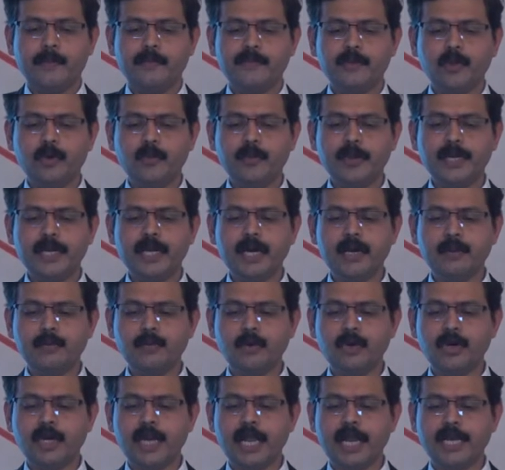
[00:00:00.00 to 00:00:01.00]
So, women are
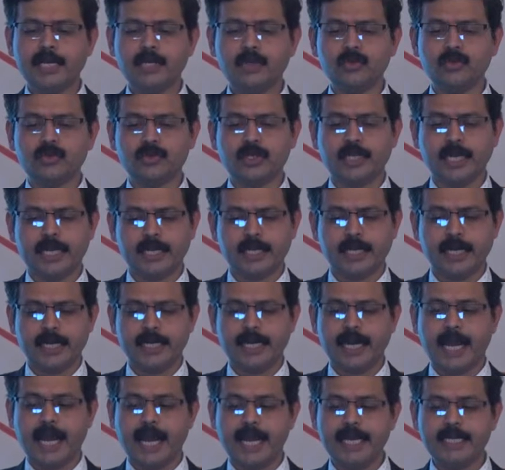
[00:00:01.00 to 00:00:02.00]
more likely to
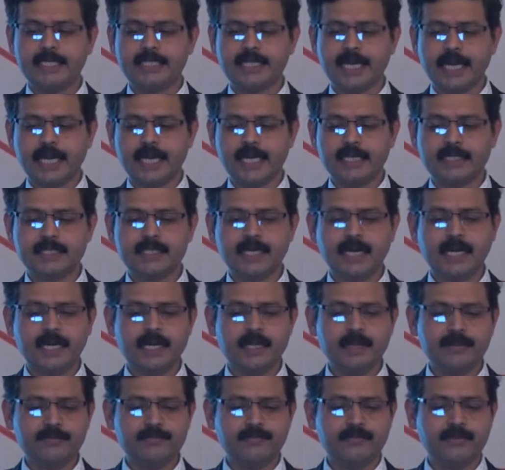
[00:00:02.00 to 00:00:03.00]
get high
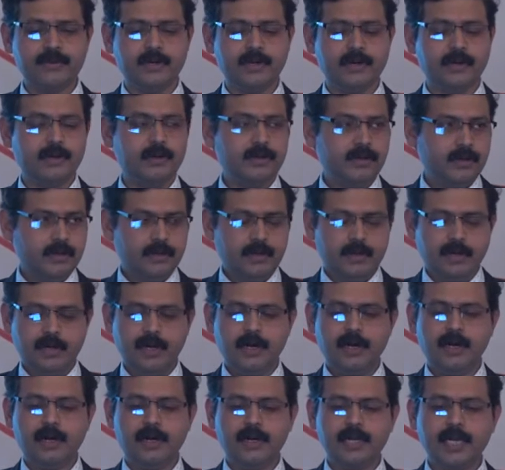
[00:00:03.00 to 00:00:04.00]
triglyceride if
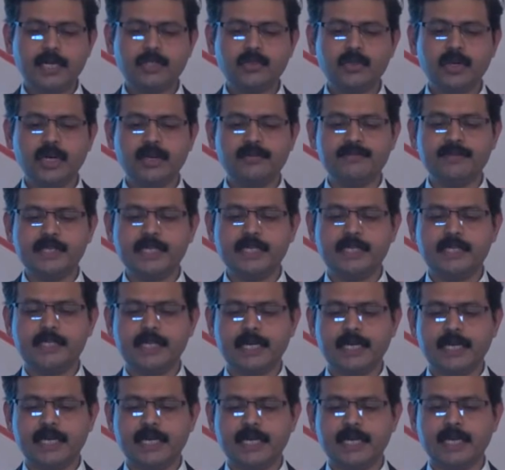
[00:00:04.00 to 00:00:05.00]
naturally if
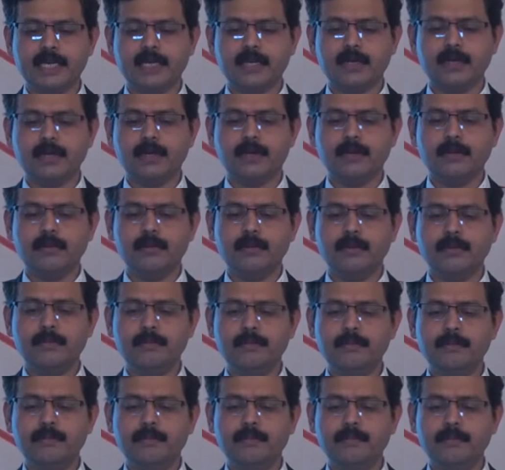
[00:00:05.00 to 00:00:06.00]
they are taking
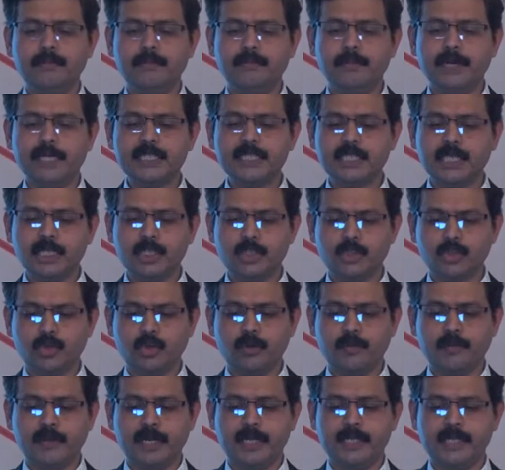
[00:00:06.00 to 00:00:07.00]
birth
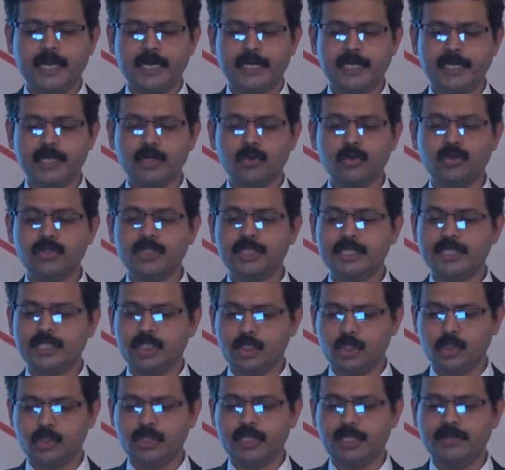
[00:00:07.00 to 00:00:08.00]
control pill that includes
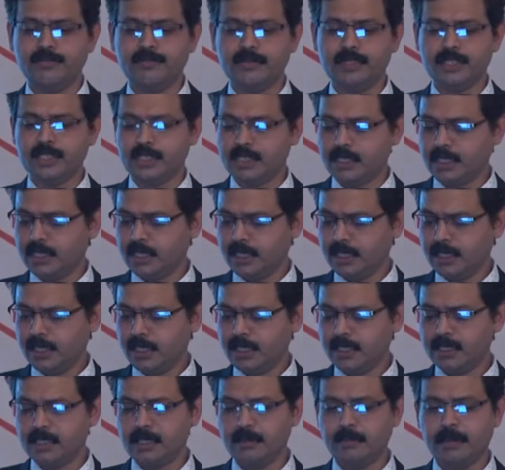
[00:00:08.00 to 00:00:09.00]
estrogen, which is
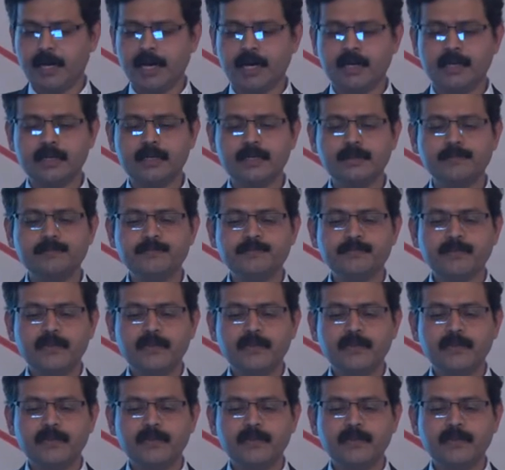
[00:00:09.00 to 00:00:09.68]
another marker.